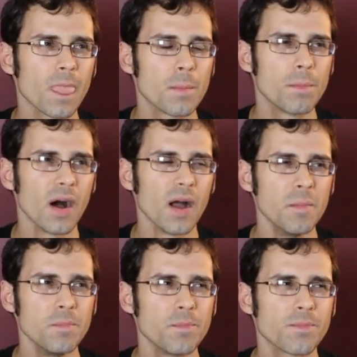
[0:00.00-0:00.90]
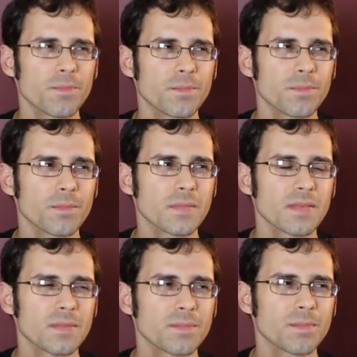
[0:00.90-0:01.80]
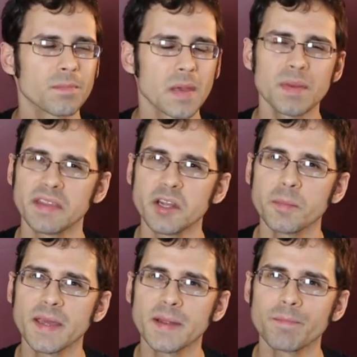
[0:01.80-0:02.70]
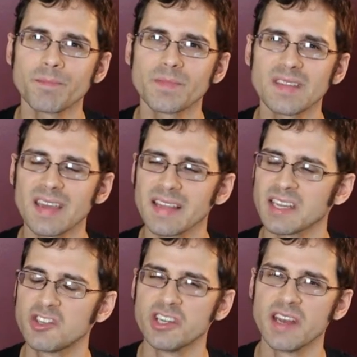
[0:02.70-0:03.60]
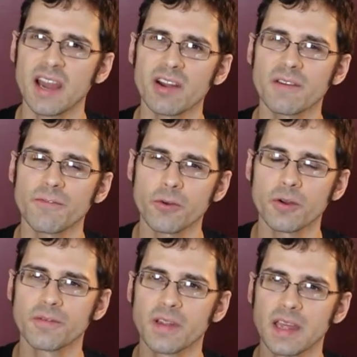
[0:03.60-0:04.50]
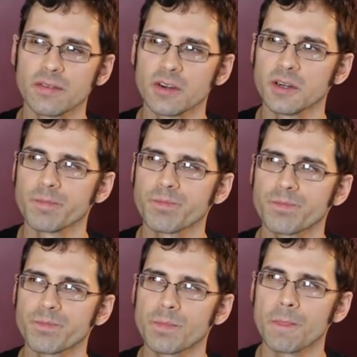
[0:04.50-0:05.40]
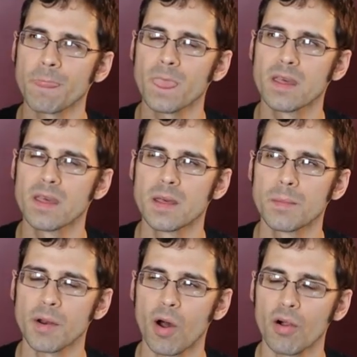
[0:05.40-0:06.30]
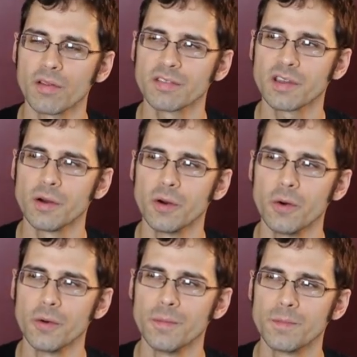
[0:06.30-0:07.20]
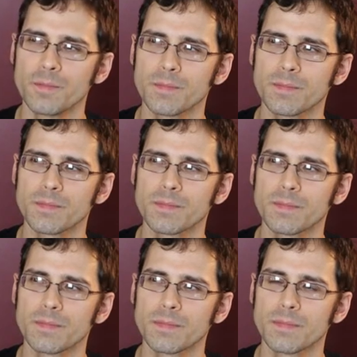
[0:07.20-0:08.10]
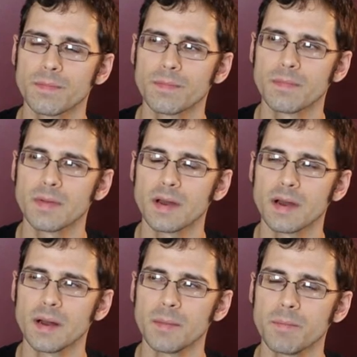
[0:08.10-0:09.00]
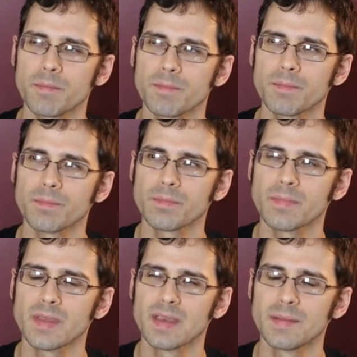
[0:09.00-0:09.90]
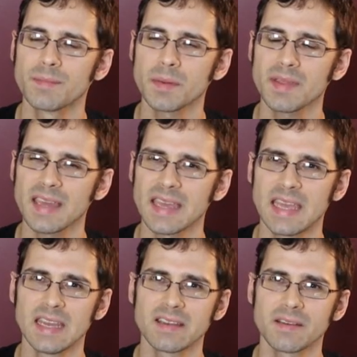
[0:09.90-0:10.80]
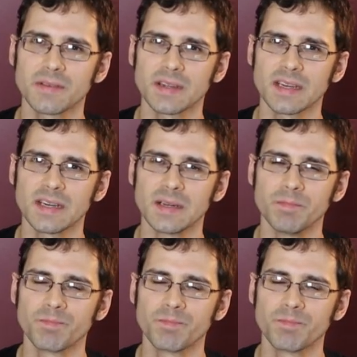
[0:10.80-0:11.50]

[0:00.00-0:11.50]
But maybe a little bit. It's got like generic fruit flavor, but also maybe like a hint of like a